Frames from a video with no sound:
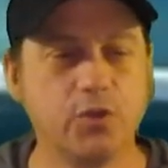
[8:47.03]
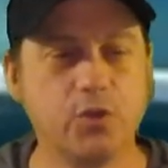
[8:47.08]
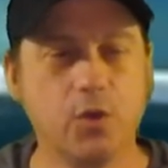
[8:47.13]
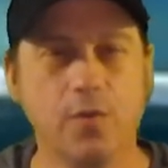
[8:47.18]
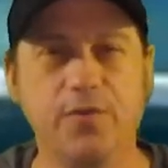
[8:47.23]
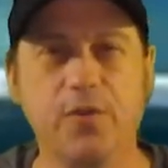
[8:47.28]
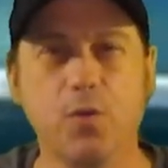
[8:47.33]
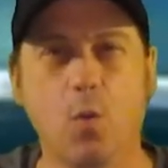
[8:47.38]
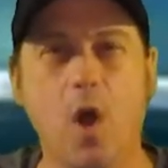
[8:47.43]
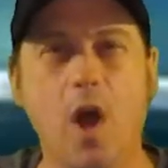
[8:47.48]

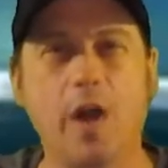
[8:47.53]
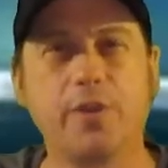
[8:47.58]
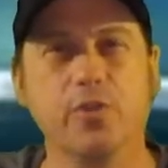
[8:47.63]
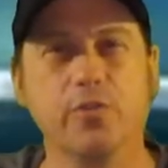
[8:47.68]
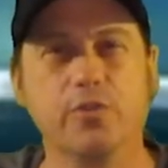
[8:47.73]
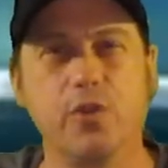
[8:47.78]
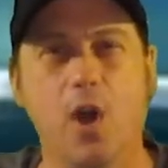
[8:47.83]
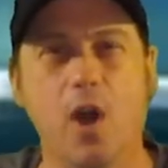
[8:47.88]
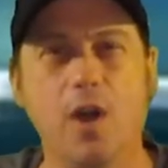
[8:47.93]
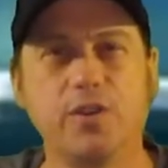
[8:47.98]
So if you walk
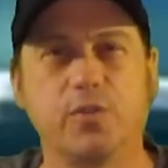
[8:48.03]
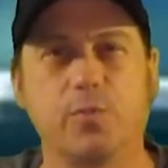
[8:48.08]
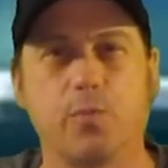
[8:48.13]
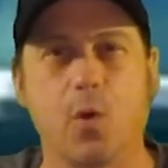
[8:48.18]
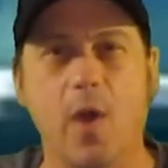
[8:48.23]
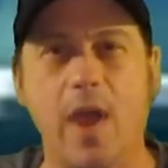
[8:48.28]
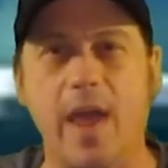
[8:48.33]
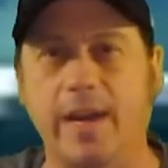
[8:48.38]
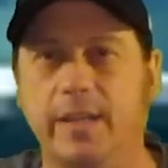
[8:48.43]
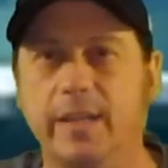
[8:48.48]
your dog
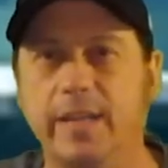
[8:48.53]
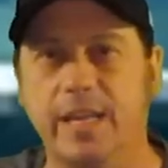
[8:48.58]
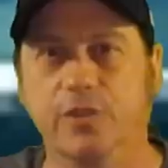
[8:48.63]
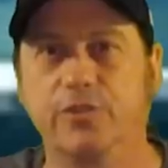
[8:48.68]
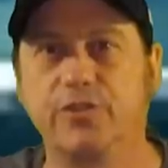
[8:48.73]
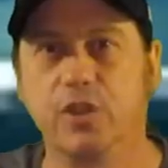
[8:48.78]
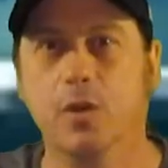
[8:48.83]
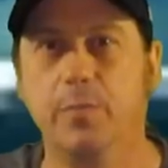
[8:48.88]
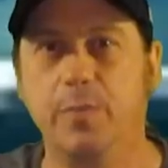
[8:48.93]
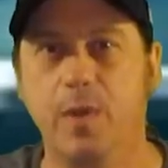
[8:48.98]
sporadically,
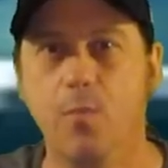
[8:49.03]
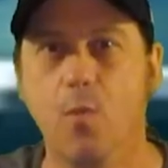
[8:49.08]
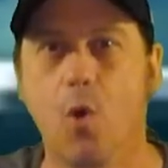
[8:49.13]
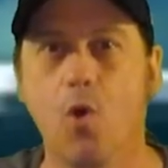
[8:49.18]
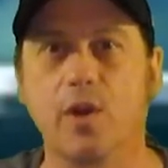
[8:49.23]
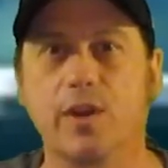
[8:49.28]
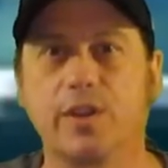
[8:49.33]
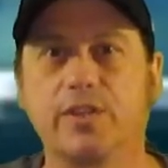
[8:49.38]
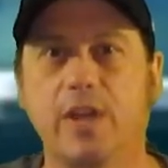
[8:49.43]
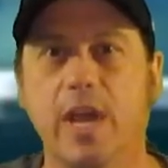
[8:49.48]
it's going to be
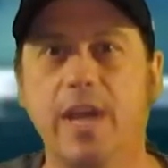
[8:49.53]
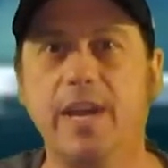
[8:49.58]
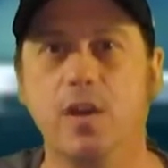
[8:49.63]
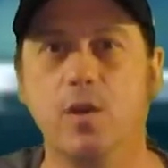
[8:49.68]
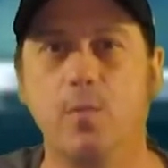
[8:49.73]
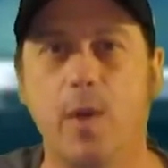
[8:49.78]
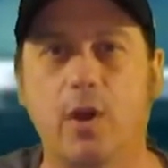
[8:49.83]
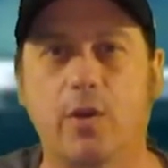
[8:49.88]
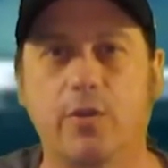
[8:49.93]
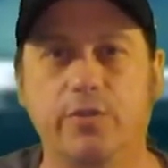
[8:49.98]
more
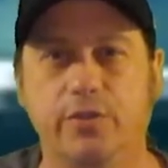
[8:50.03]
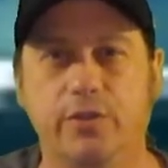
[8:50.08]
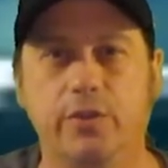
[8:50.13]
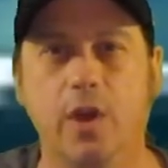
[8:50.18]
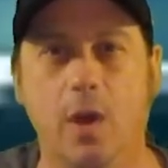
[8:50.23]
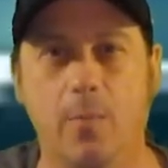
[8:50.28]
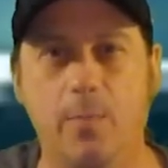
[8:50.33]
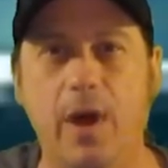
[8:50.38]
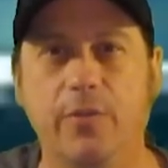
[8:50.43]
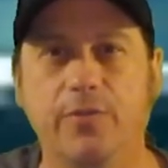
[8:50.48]
excited
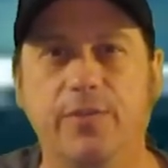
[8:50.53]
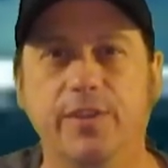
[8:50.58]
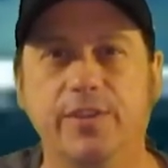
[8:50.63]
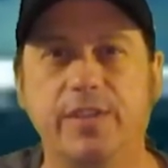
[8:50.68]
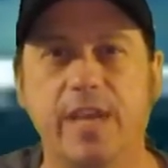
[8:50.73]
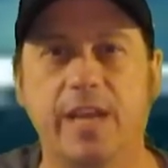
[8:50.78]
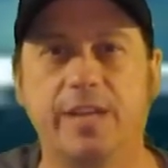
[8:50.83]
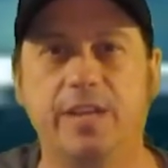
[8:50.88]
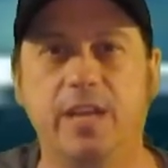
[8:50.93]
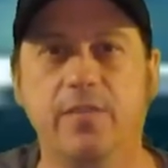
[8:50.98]
about
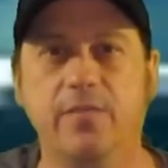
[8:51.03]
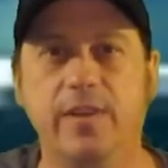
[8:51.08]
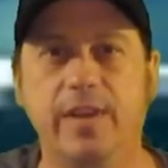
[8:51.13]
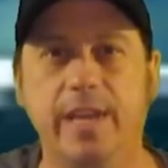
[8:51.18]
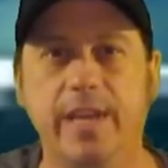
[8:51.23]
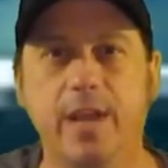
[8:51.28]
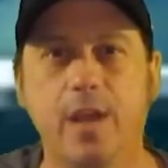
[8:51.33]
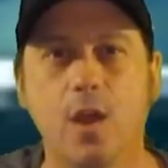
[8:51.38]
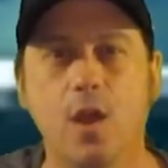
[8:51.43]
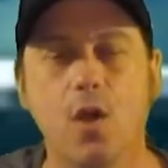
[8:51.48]
this
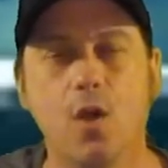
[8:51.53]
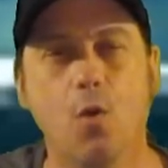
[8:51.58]
activity,